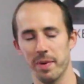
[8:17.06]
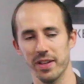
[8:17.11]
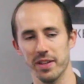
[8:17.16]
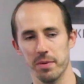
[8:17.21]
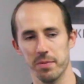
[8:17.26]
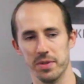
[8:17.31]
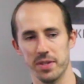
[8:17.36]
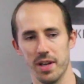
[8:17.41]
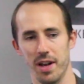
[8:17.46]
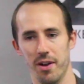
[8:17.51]
about
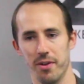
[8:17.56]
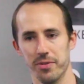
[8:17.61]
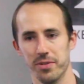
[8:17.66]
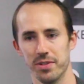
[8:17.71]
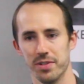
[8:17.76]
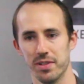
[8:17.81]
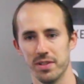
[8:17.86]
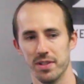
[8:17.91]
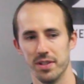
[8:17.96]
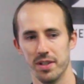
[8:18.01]

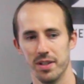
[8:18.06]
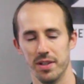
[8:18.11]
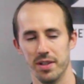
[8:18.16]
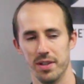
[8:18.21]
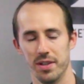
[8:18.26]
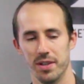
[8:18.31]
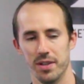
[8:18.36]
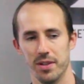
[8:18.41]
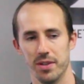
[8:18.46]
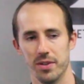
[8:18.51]
themselves,
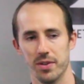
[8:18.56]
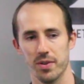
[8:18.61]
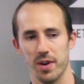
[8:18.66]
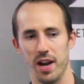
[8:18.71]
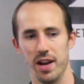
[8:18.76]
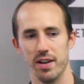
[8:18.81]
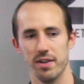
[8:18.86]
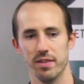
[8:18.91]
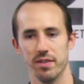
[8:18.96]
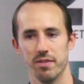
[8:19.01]

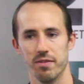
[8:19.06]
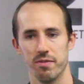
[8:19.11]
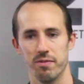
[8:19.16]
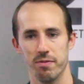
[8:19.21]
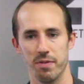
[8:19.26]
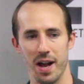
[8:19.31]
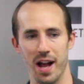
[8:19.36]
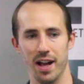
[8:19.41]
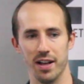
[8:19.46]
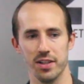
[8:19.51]
right?
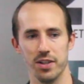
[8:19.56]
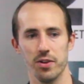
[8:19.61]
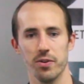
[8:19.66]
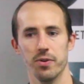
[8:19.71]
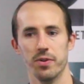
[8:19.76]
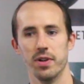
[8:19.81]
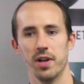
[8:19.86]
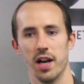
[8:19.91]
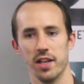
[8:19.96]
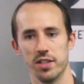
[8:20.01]
Value,
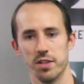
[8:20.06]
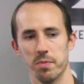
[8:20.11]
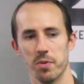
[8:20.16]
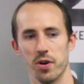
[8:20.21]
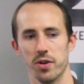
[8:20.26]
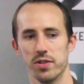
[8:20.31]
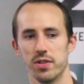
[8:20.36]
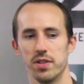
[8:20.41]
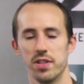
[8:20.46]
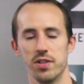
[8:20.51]

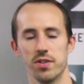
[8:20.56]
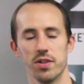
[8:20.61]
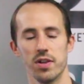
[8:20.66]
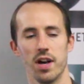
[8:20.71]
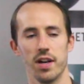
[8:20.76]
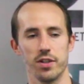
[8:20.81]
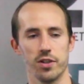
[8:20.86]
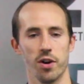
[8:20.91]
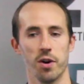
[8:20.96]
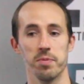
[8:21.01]
customers, these are
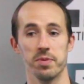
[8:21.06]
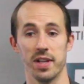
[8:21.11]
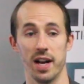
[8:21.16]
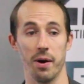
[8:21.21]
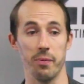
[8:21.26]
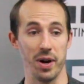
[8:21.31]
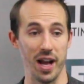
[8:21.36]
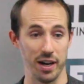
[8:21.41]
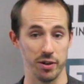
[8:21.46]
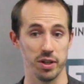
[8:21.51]
not terms that
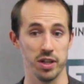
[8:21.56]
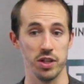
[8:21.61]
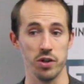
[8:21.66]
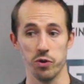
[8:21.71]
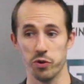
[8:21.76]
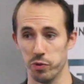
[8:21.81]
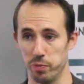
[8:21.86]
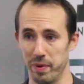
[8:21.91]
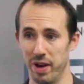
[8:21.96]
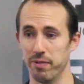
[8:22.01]
I would actually
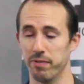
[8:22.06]
use with my